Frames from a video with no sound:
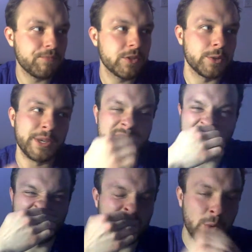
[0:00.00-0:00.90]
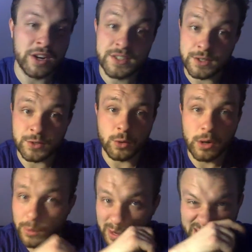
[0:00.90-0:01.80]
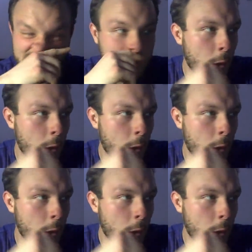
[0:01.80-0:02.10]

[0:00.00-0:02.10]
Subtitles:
So basically, what is the store, right?